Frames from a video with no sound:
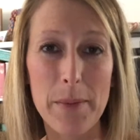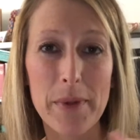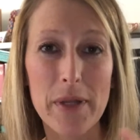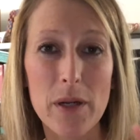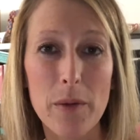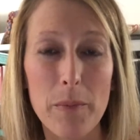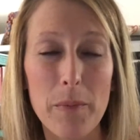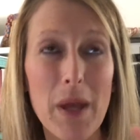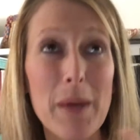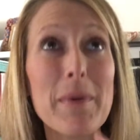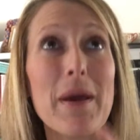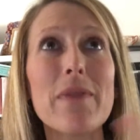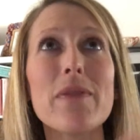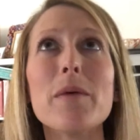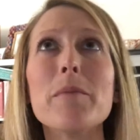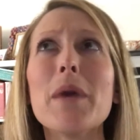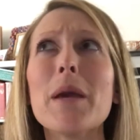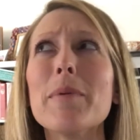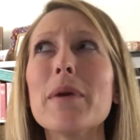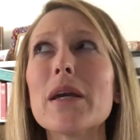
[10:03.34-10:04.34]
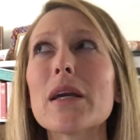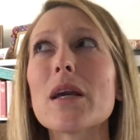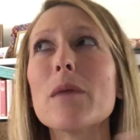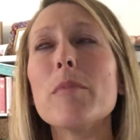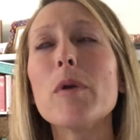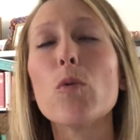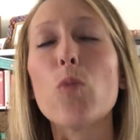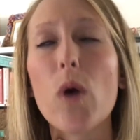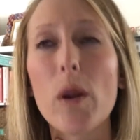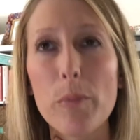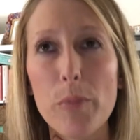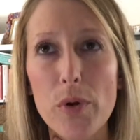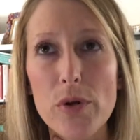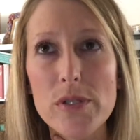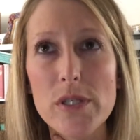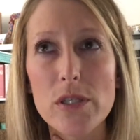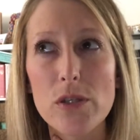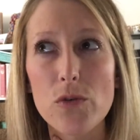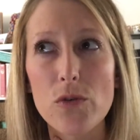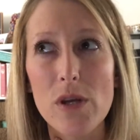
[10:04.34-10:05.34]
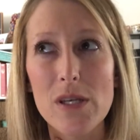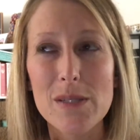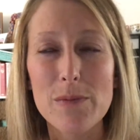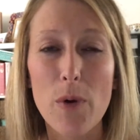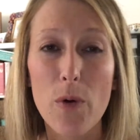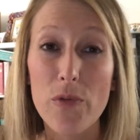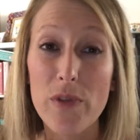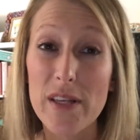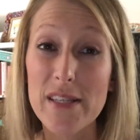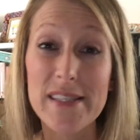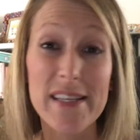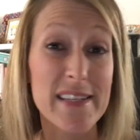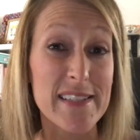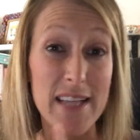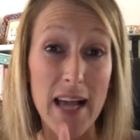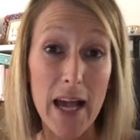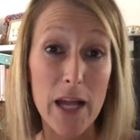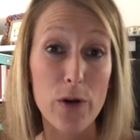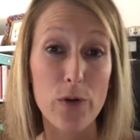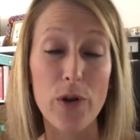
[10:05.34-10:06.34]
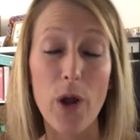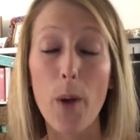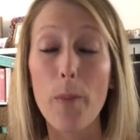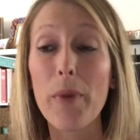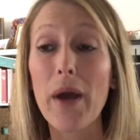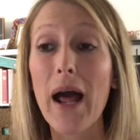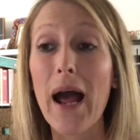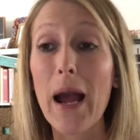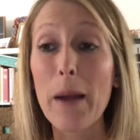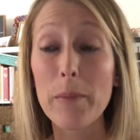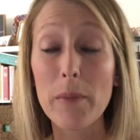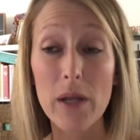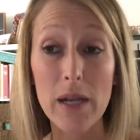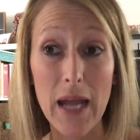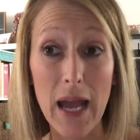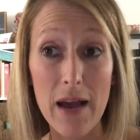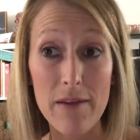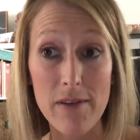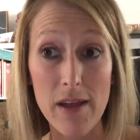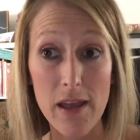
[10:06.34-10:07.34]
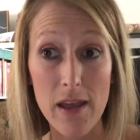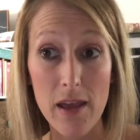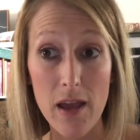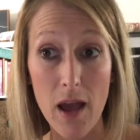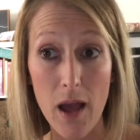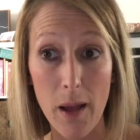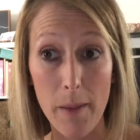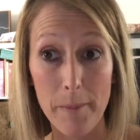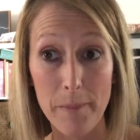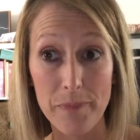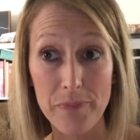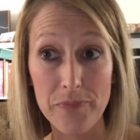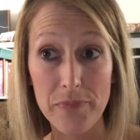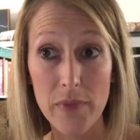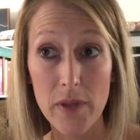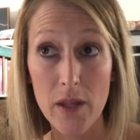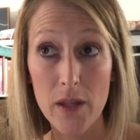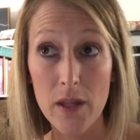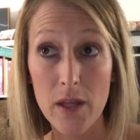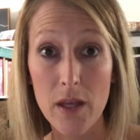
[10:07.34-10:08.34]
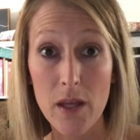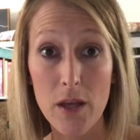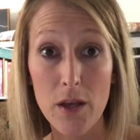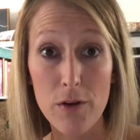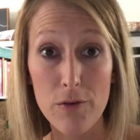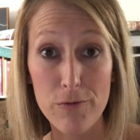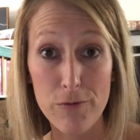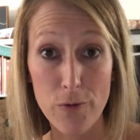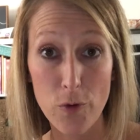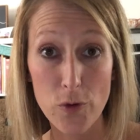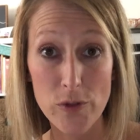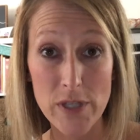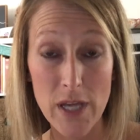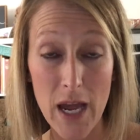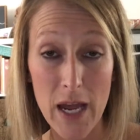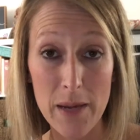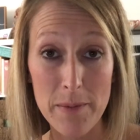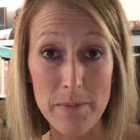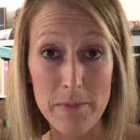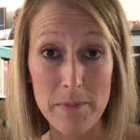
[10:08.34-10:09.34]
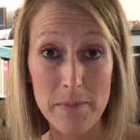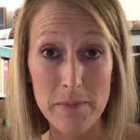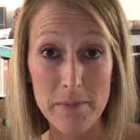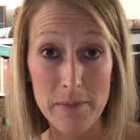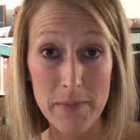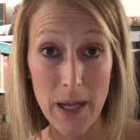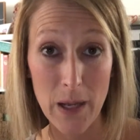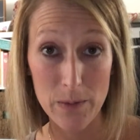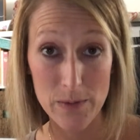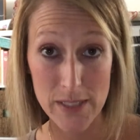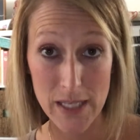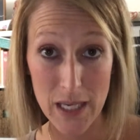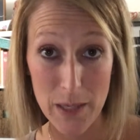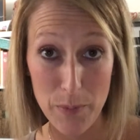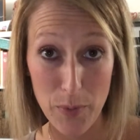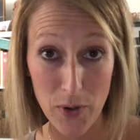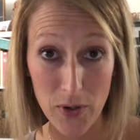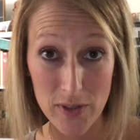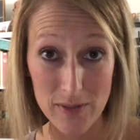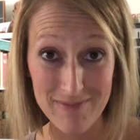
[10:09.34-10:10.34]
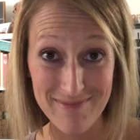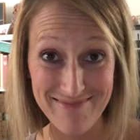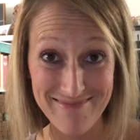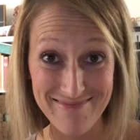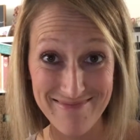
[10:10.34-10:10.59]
I'm gonna maybe, and then maybe it can be one person who does both these things. I don't know, but I'm gonna have a full-time housekeeper